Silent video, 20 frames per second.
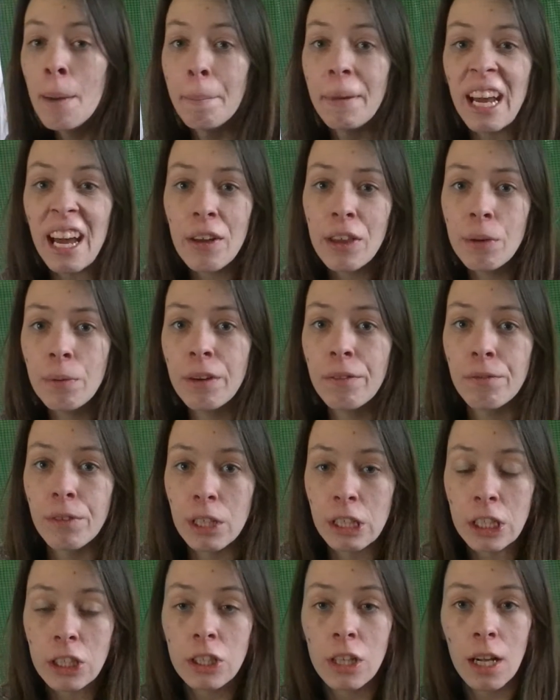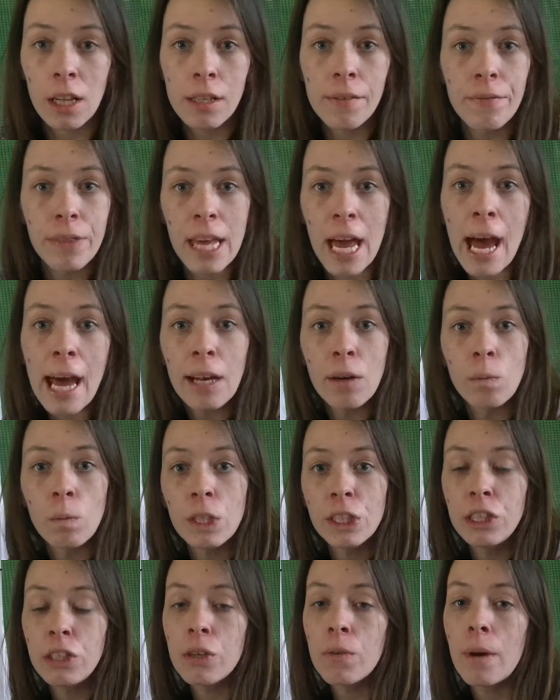But now that we've learned all of that, and
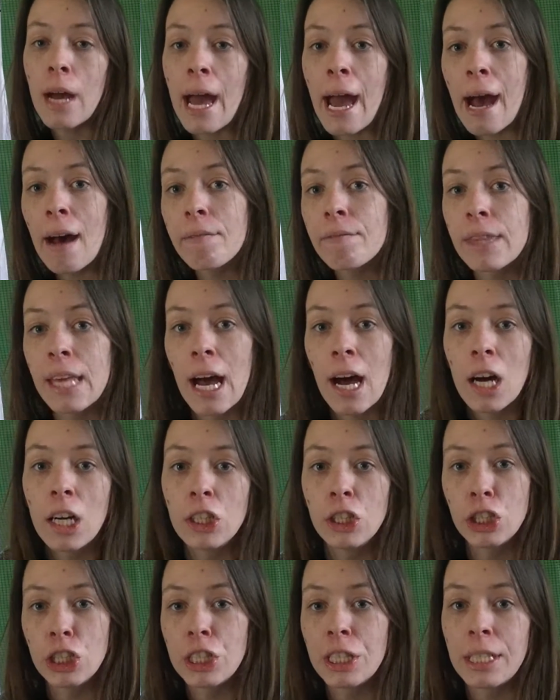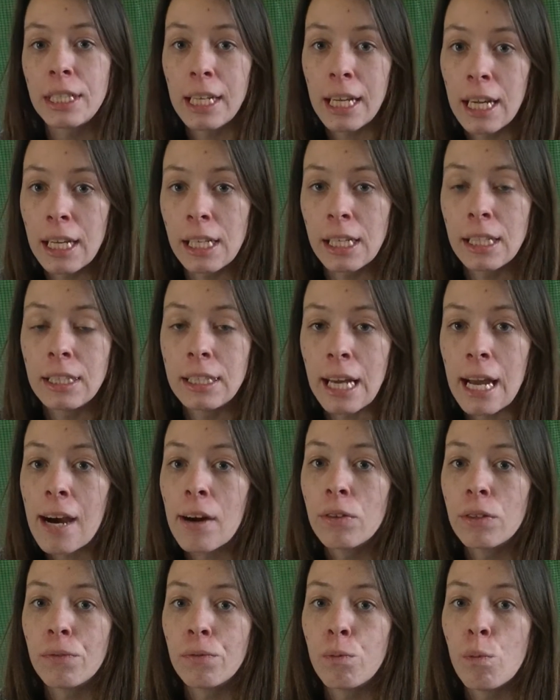once you have that understanding
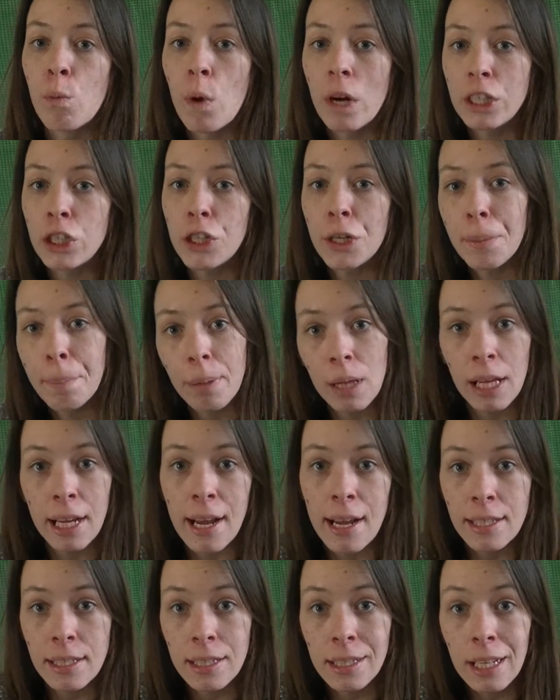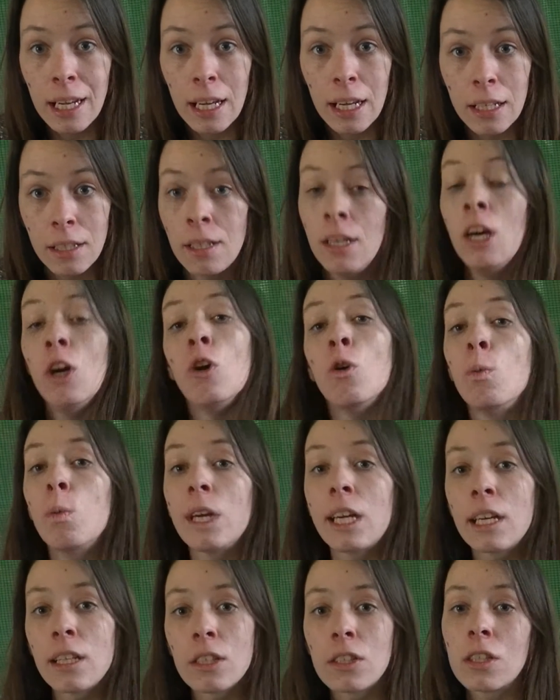down of what your plants need,
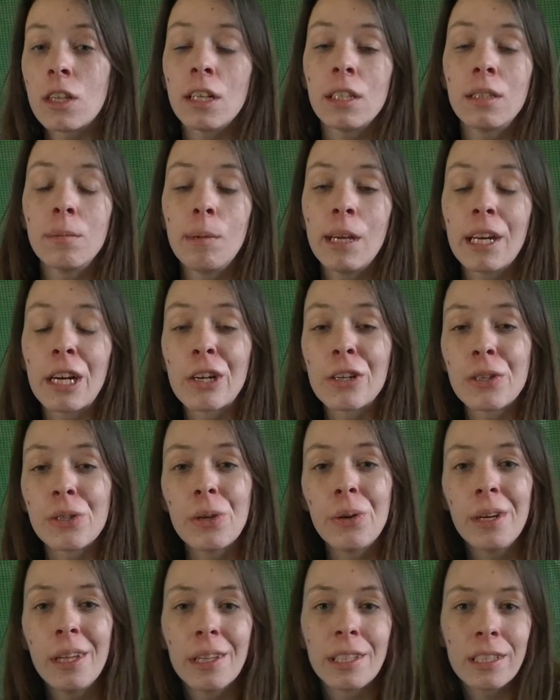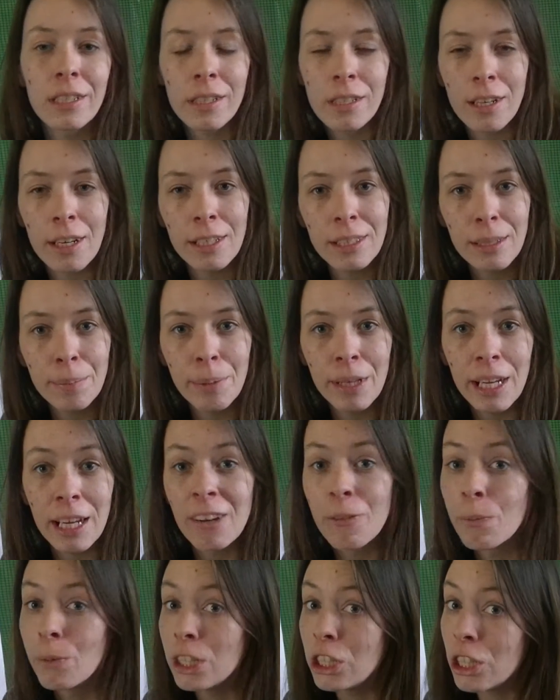we can start to make our soil and start to
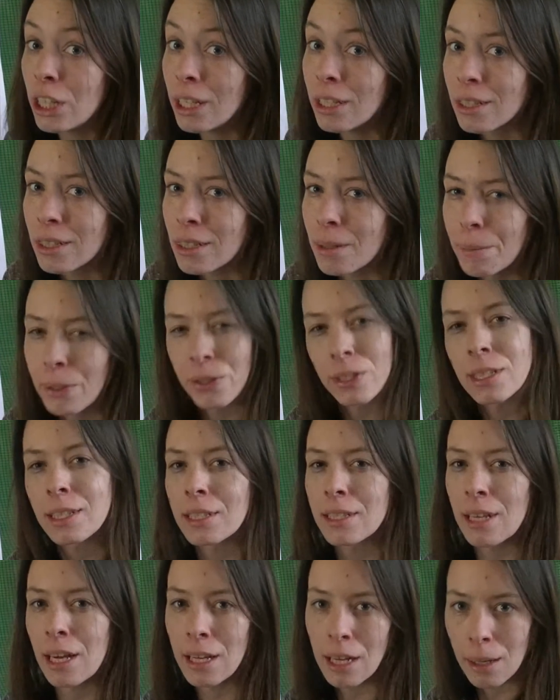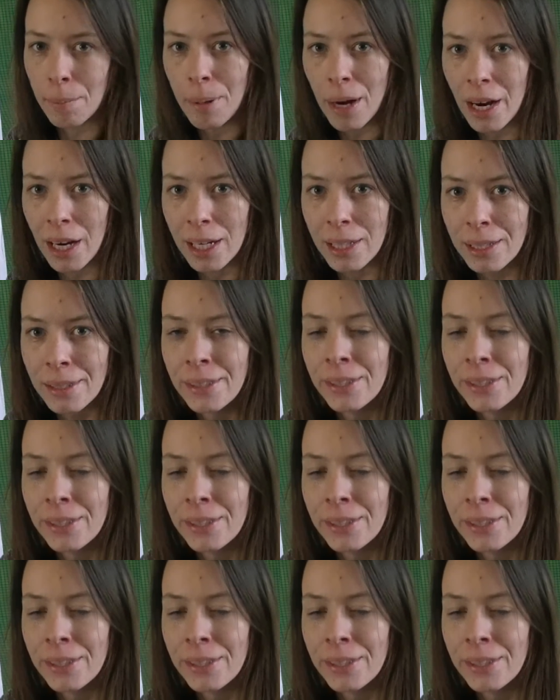plant, which is the most exciting part.